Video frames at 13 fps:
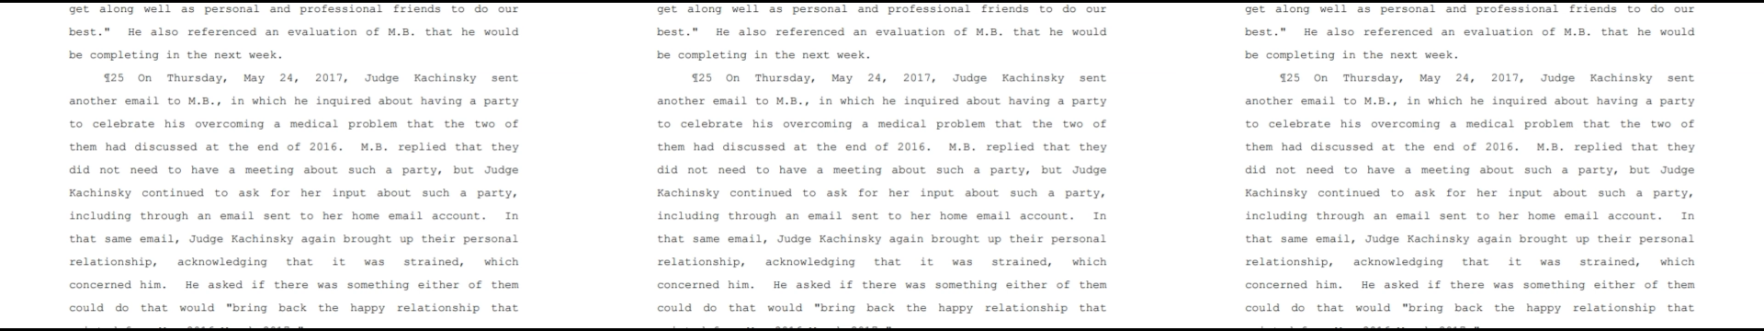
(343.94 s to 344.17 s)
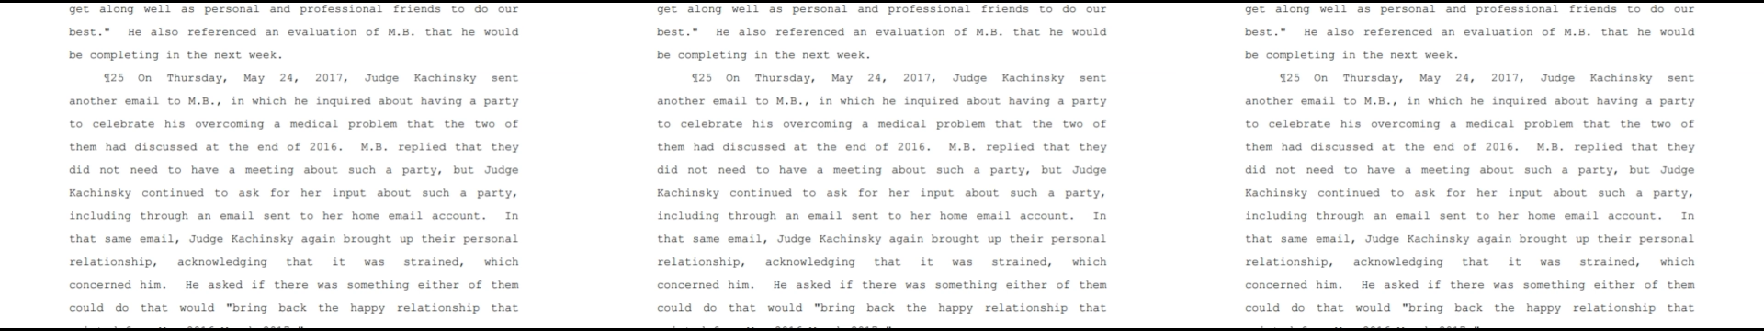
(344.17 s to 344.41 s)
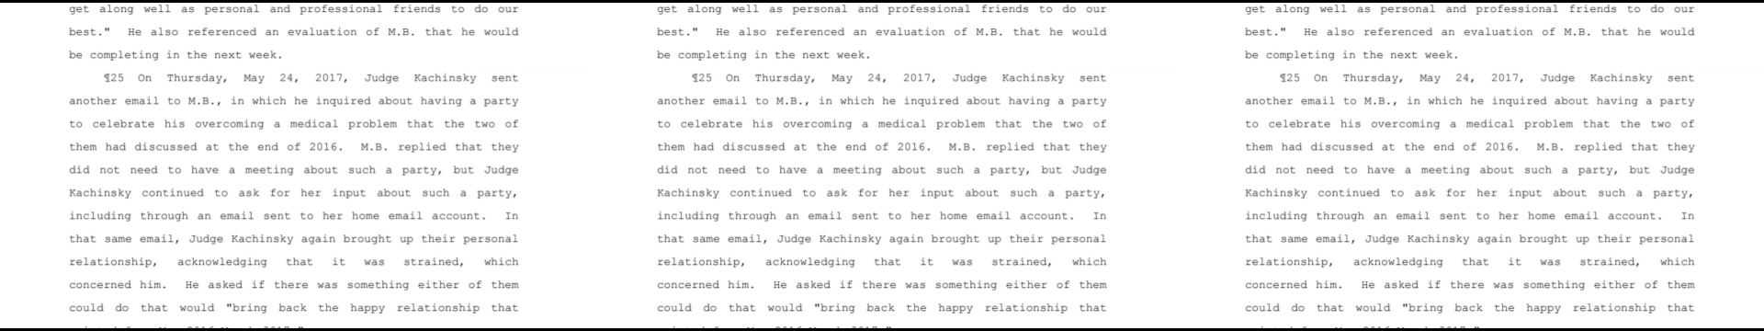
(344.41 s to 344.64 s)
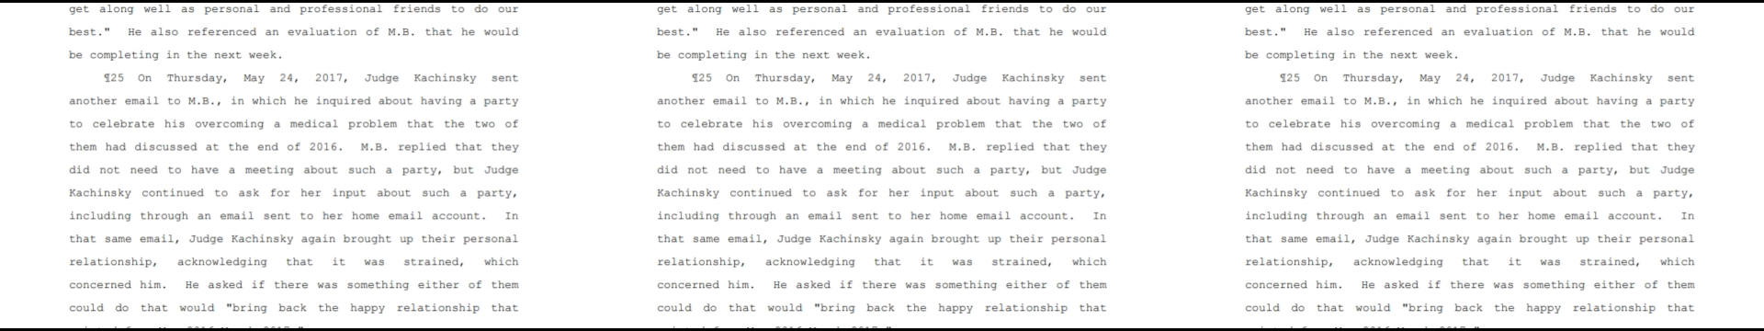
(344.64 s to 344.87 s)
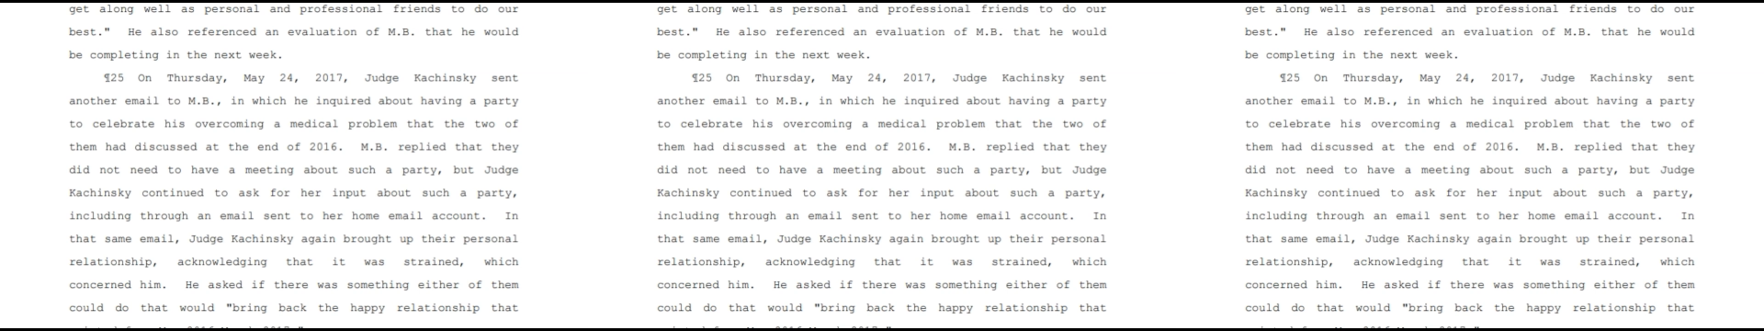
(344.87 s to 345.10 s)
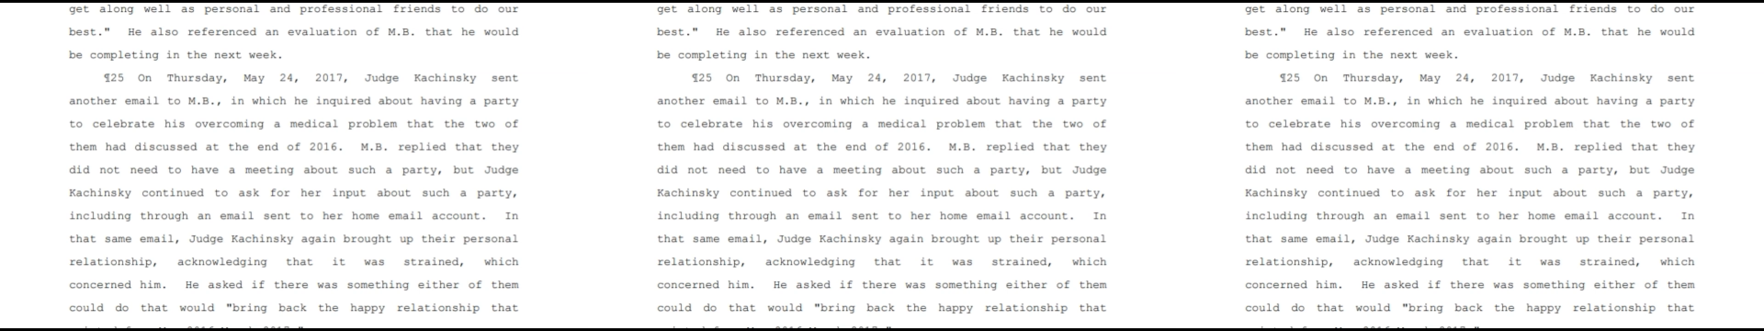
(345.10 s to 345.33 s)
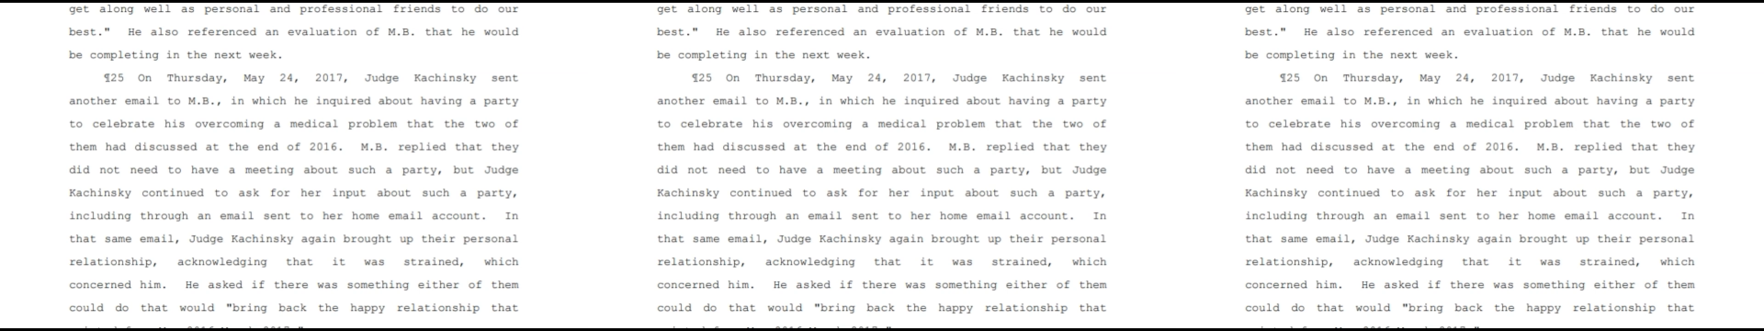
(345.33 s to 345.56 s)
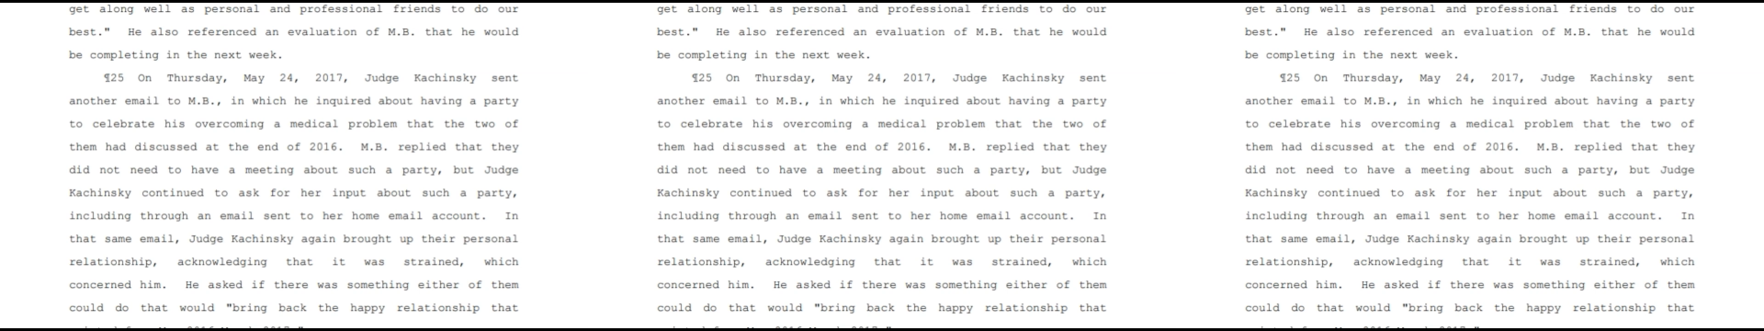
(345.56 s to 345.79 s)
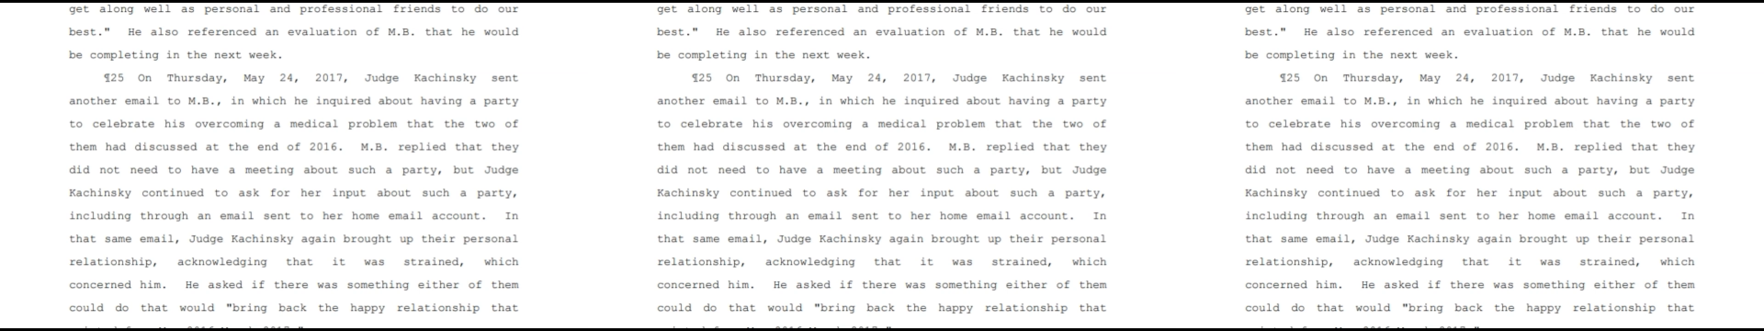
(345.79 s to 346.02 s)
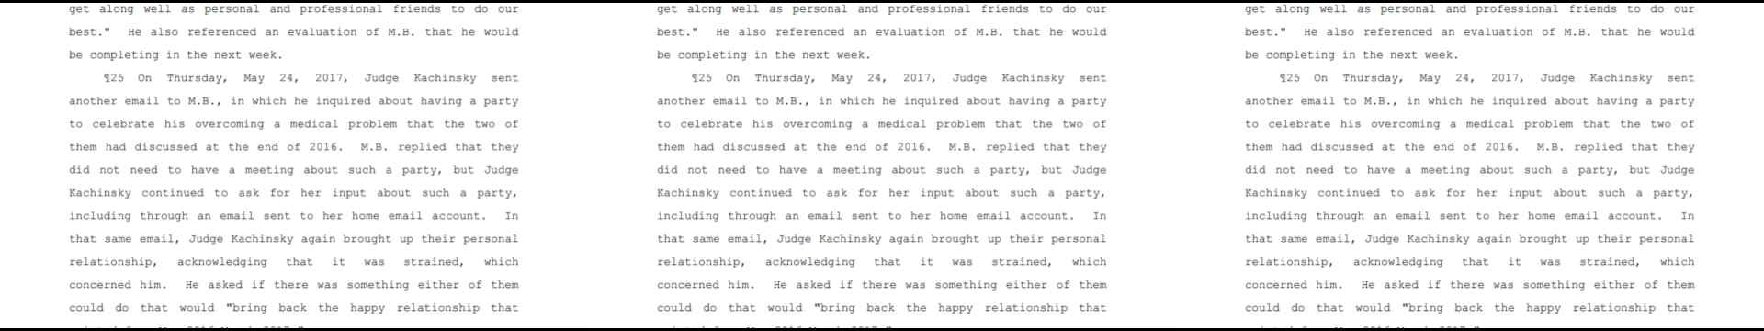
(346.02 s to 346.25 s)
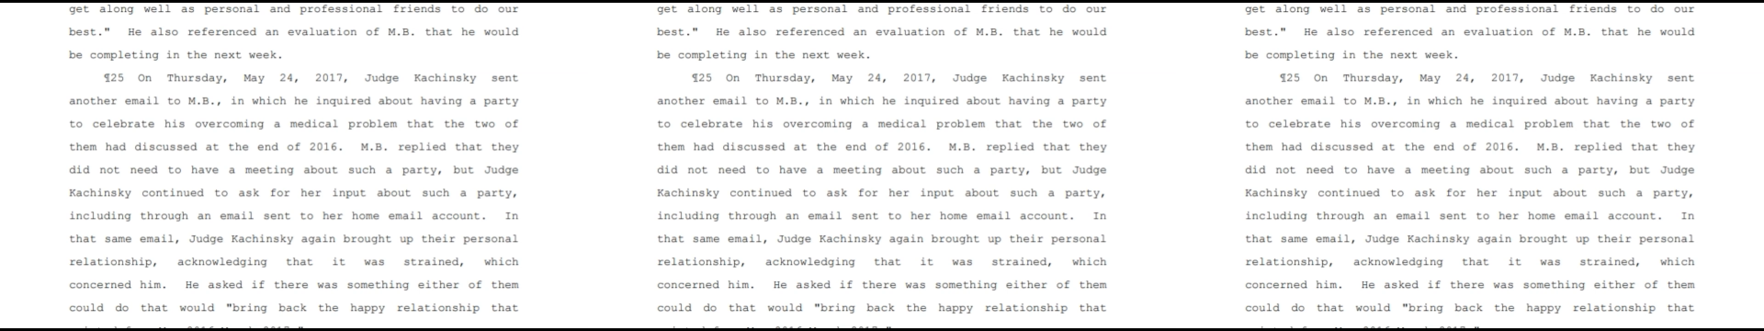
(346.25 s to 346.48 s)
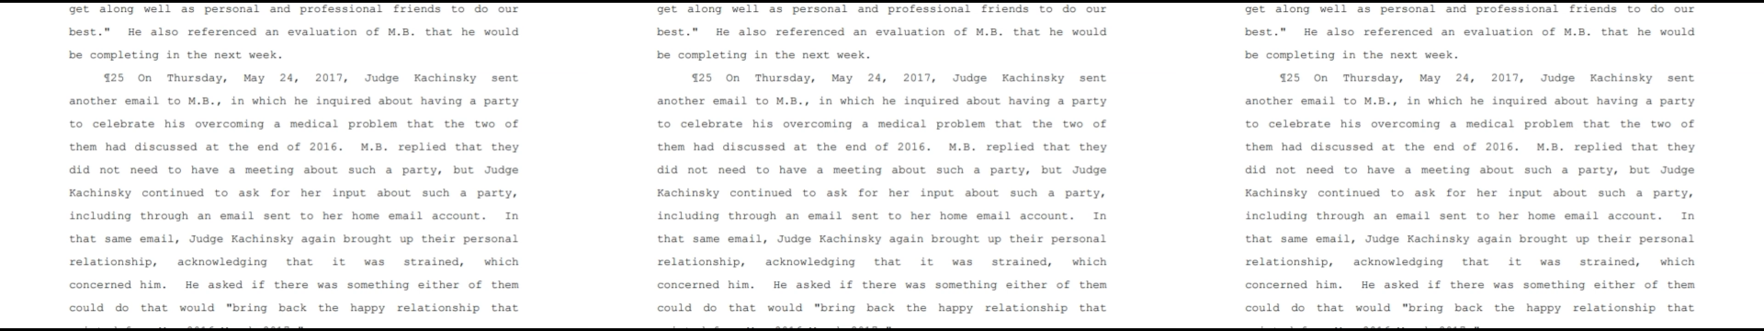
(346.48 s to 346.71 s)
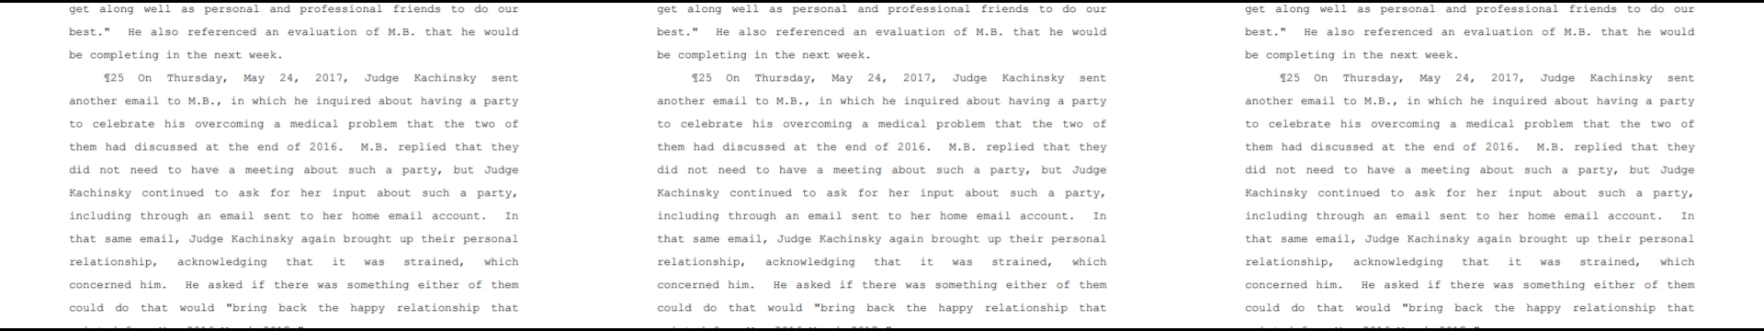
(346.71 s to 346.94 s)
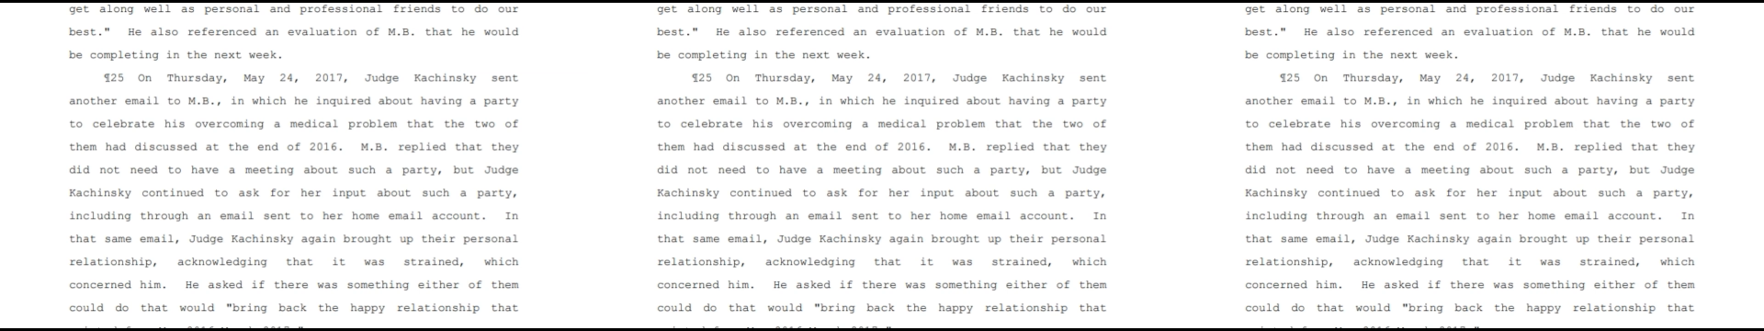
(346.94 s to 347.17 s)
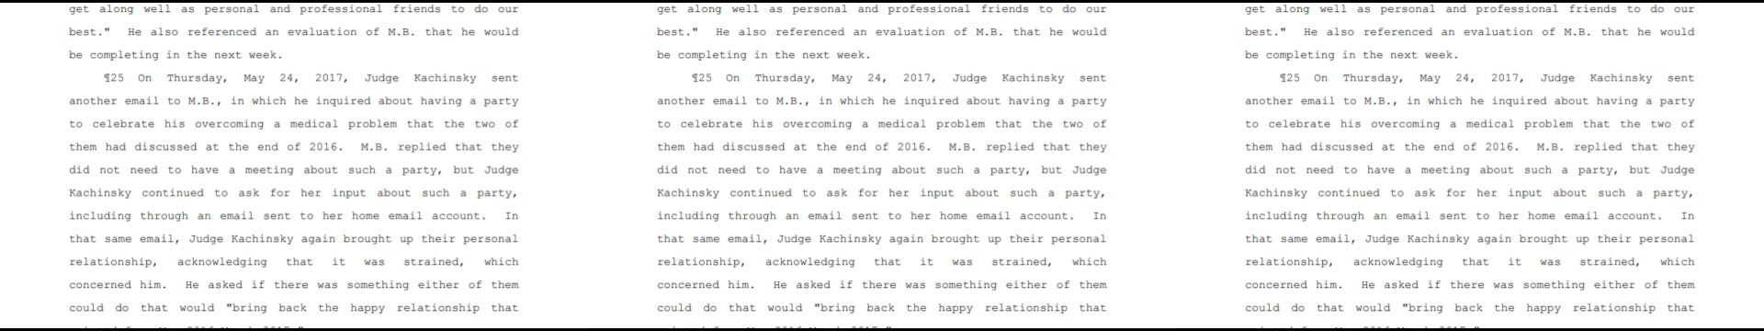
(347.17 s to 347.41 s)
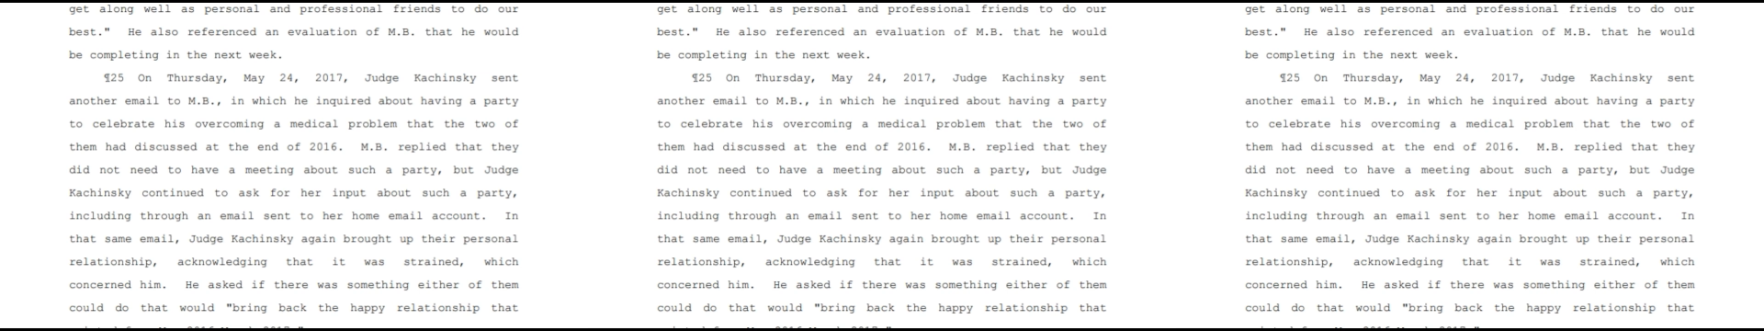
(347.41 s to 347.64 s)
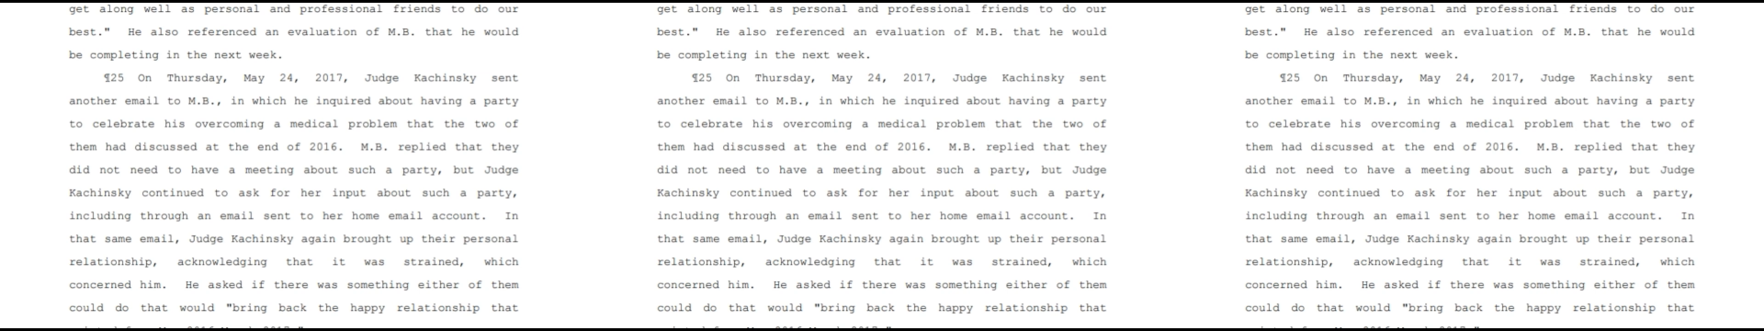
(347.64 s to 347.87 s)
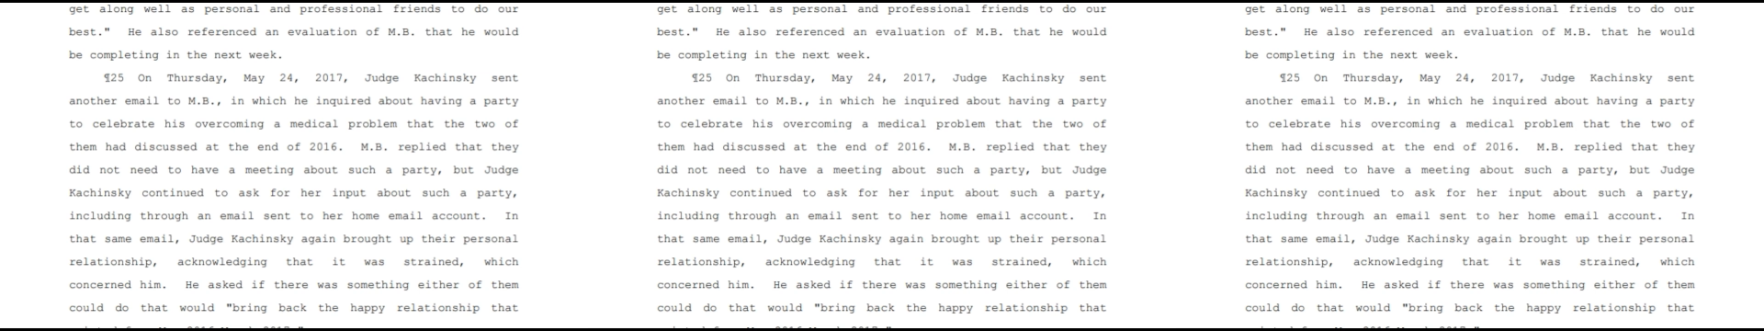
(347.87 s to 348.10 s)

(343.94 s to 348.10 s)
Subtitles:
Nobody's mouth can be seen.